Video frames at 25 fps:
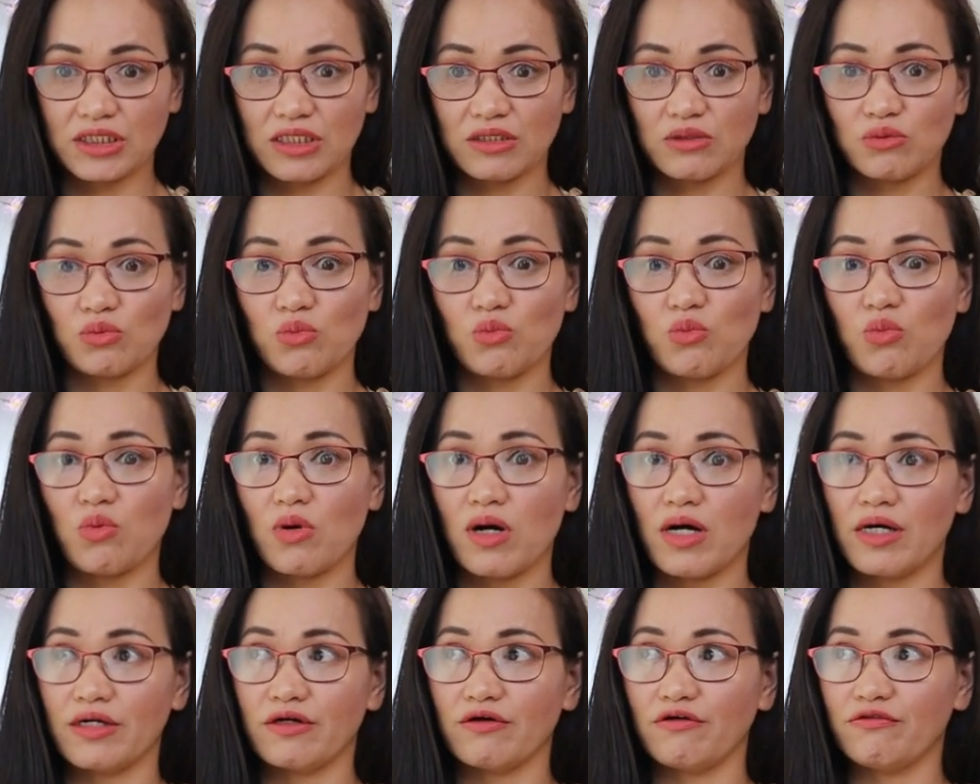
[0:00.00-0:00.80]
That
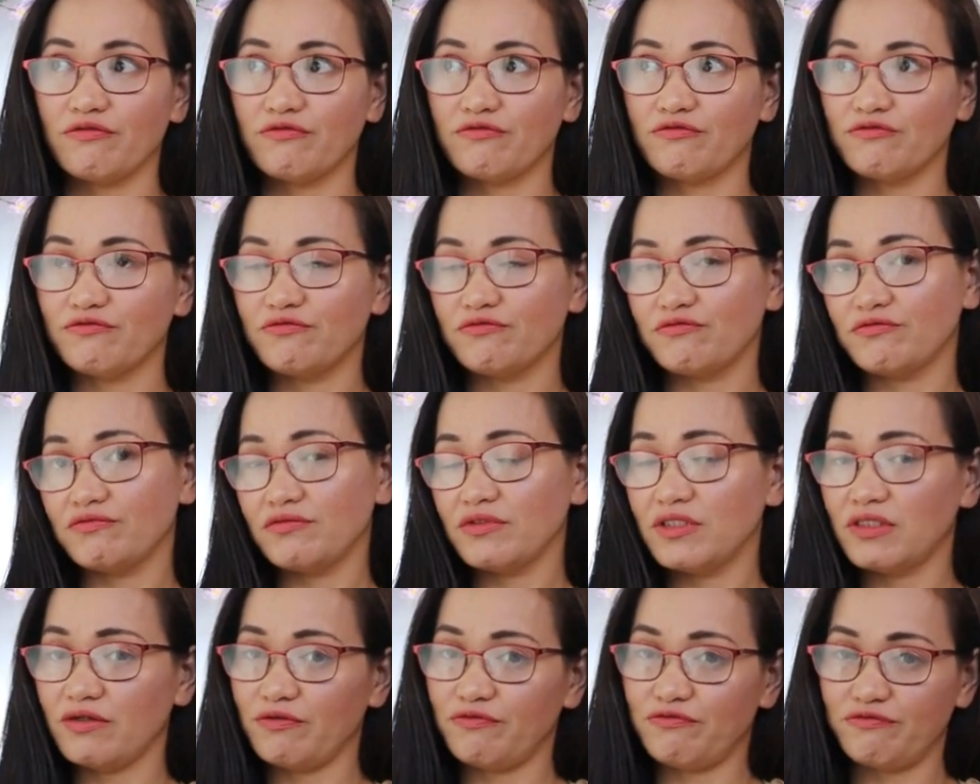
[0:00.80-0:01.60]
one of
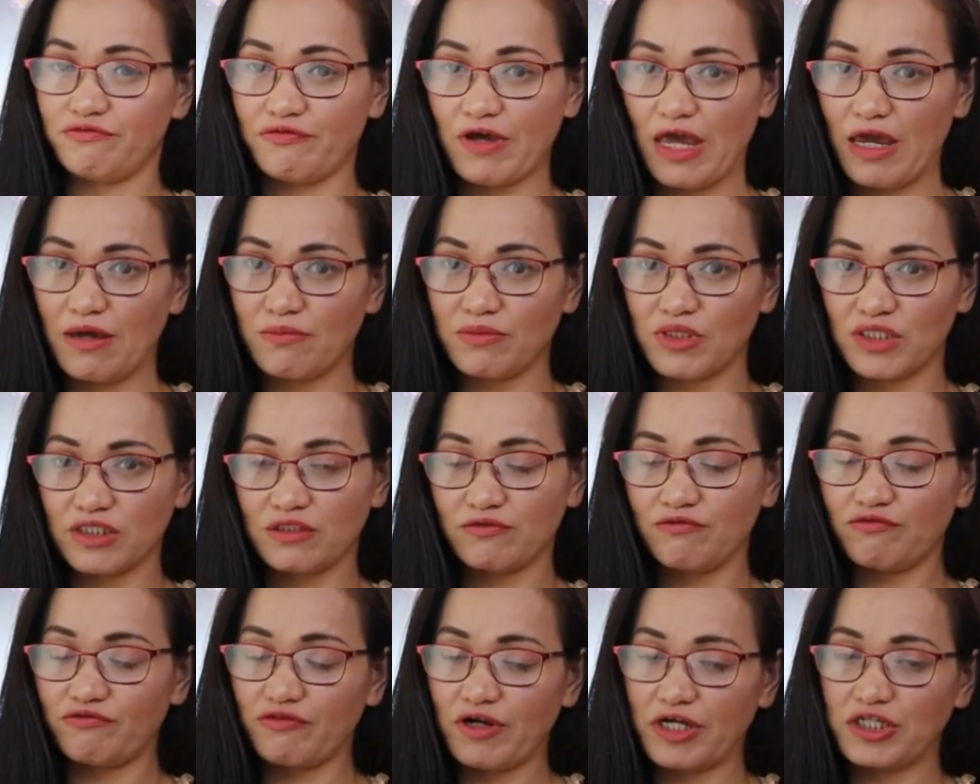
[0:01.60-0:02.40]
the
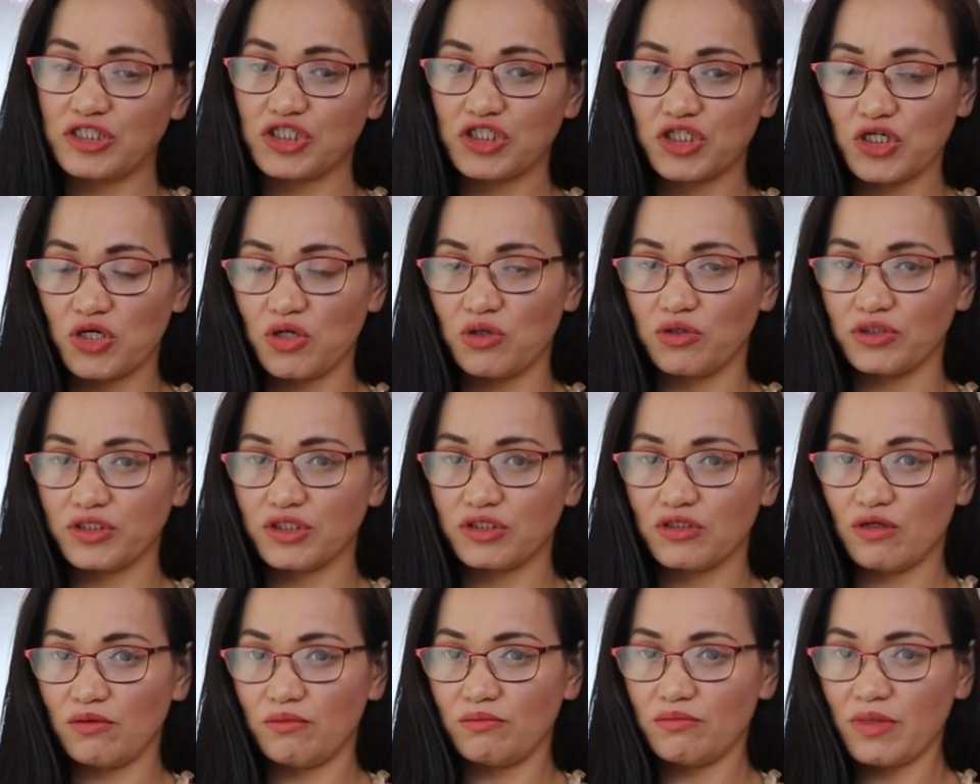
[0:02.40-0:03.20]
famous French
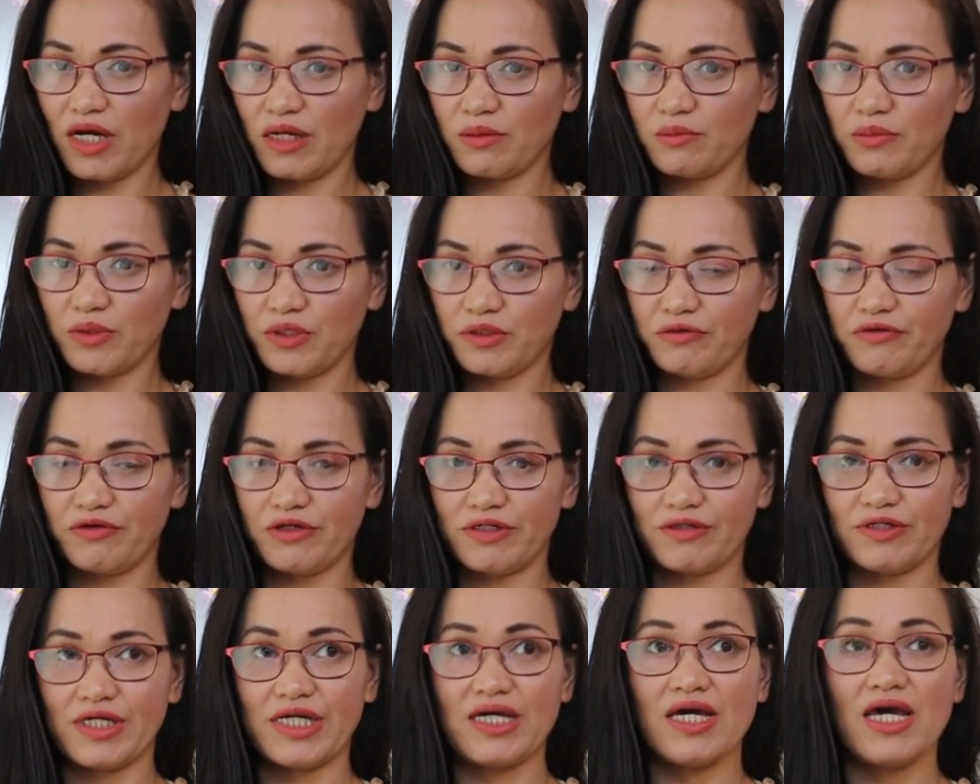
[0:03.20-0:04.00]
coats of my
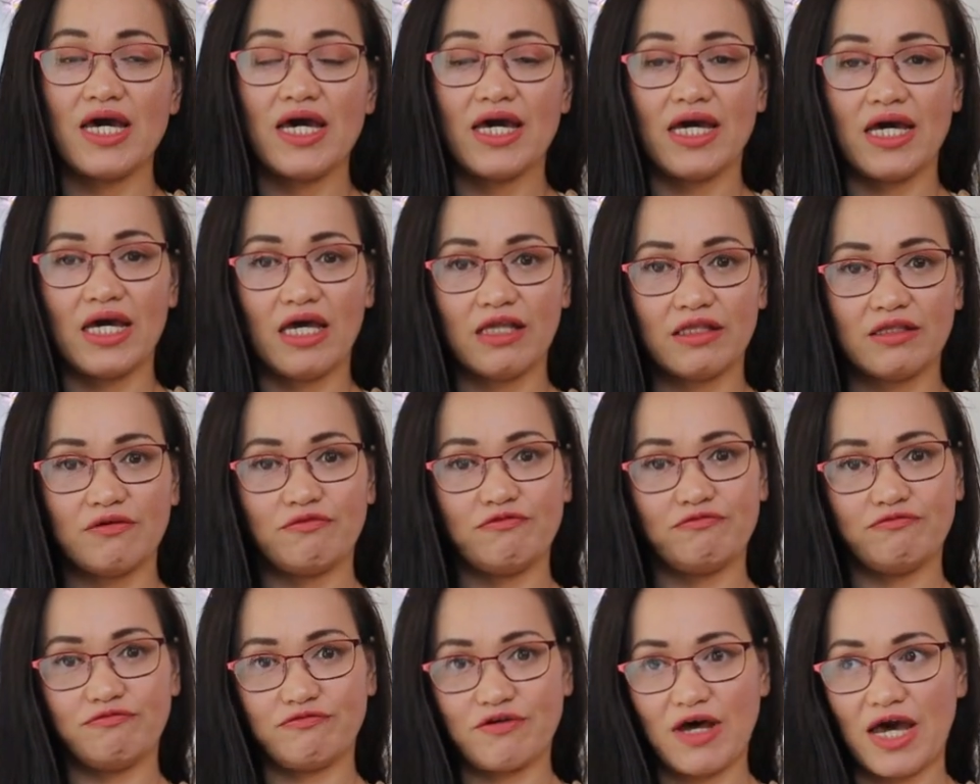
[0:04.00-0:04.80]
Burberry in the
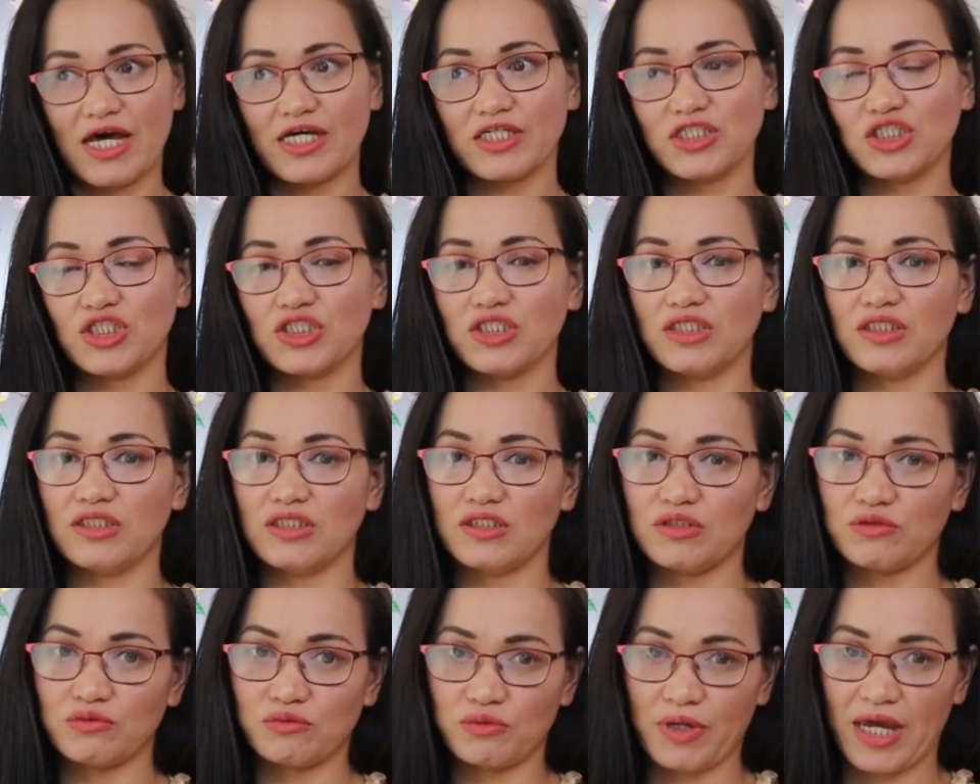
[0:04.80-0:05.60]

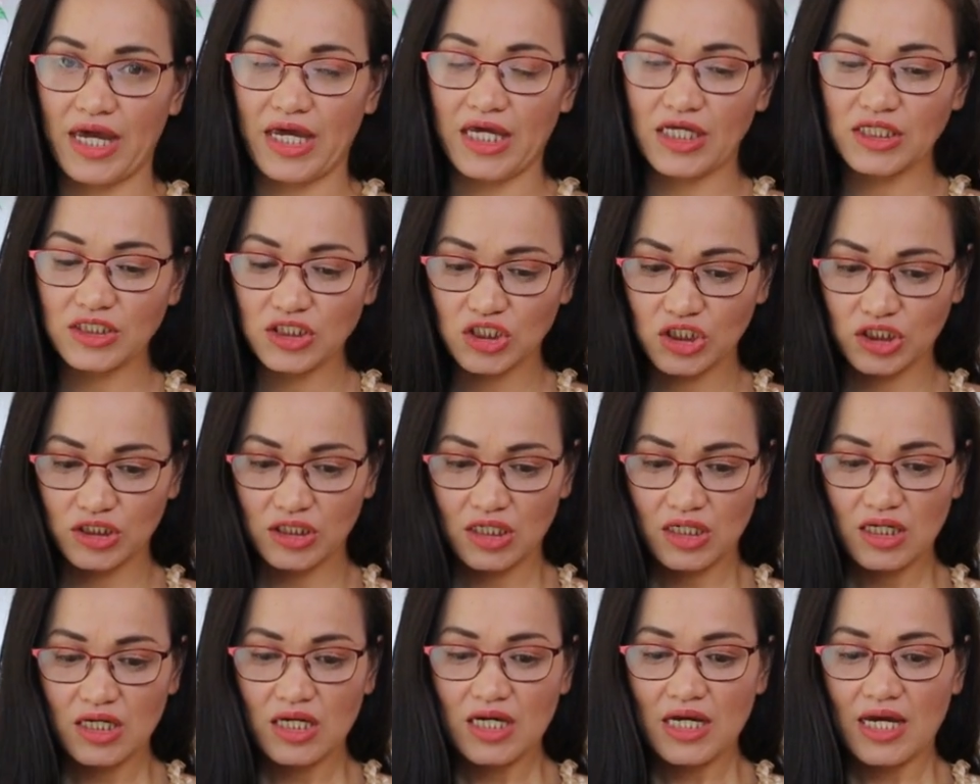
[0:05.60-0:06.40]
fashions
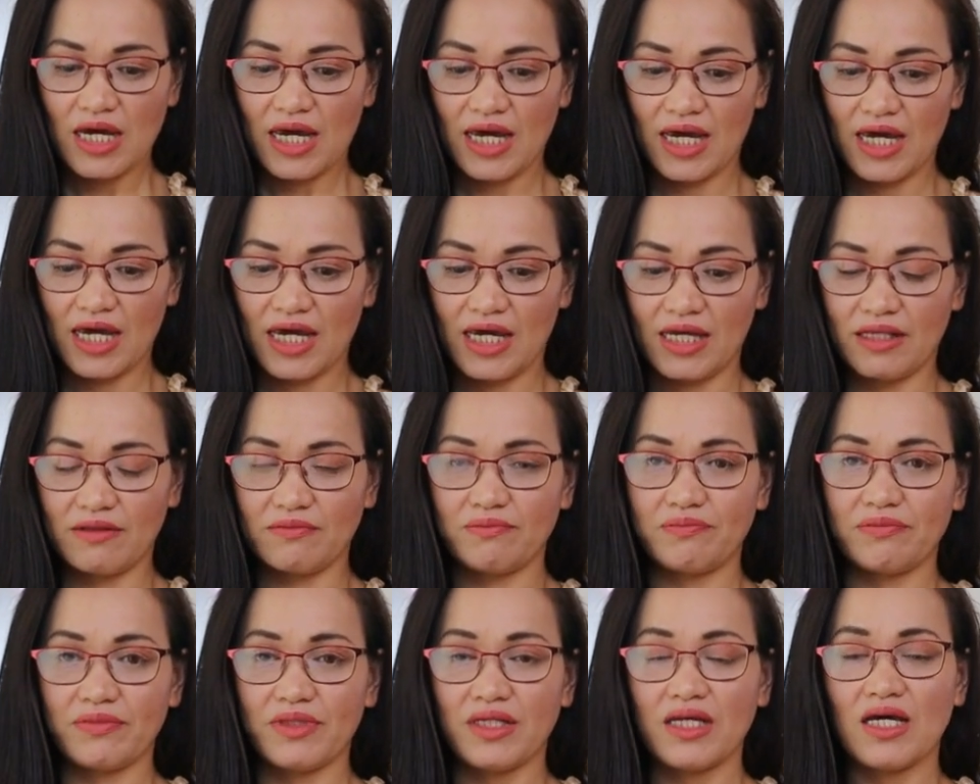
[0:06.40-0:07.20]
range.
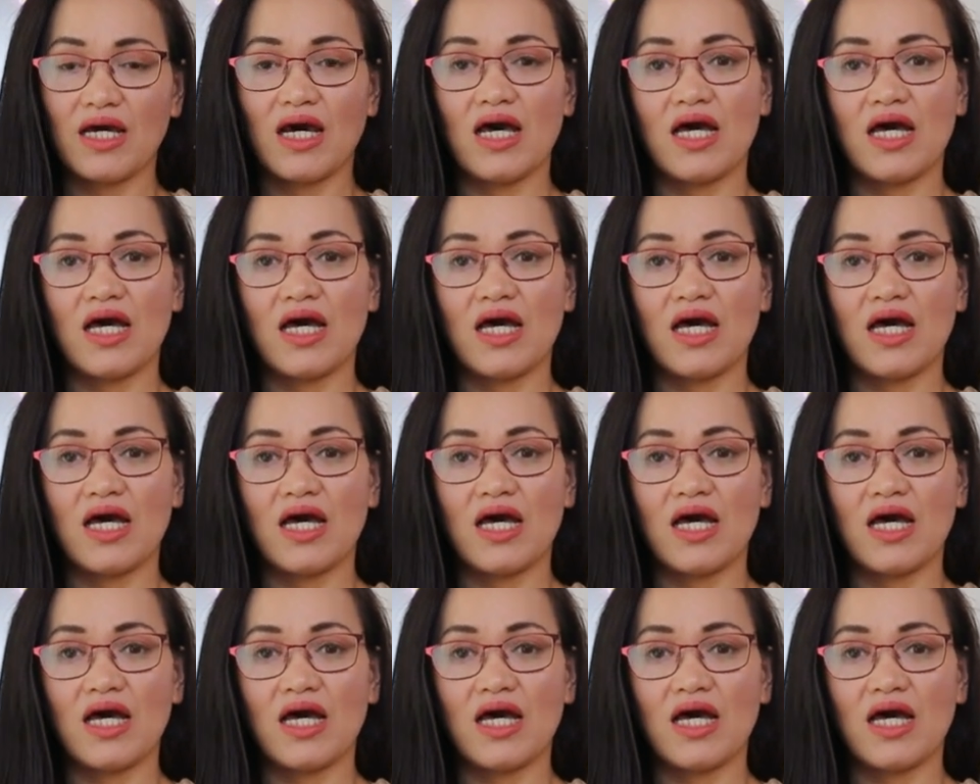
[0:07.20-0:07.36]
And